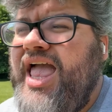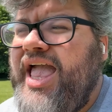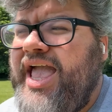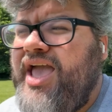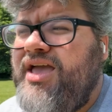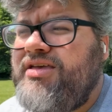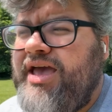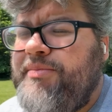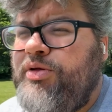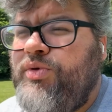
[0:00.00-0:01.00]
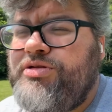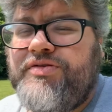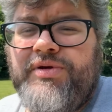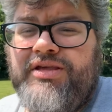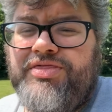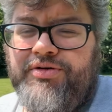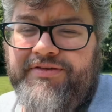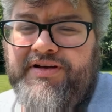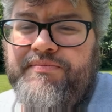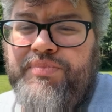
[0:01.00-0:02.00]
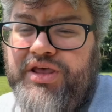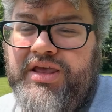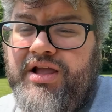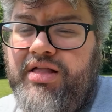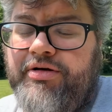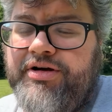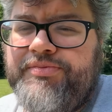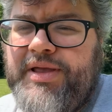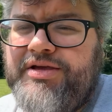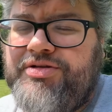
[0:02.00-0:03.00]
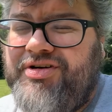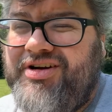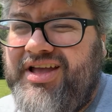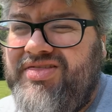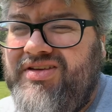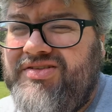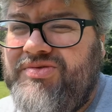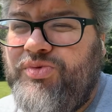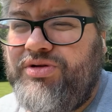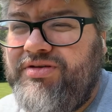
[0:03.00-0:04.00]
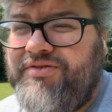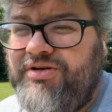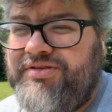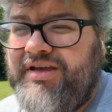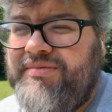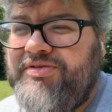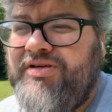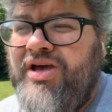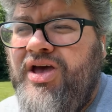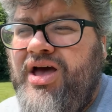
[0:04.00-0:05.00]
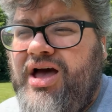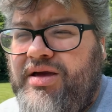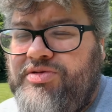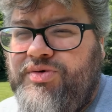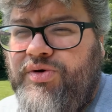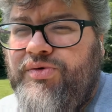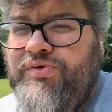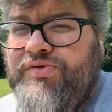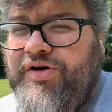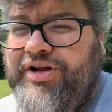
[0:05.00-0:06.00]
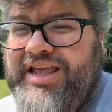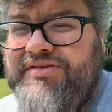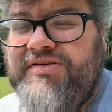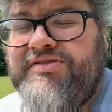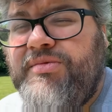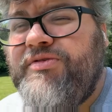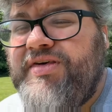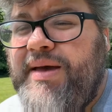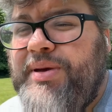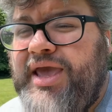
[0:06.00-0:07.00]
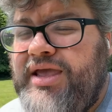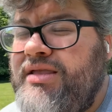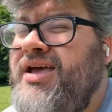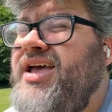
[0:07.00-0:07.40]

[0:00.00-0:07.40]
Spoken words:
and Capital One just made a $35 billion expenditure, and this is one of the first steps, I'm sure, to start easing some of that pain.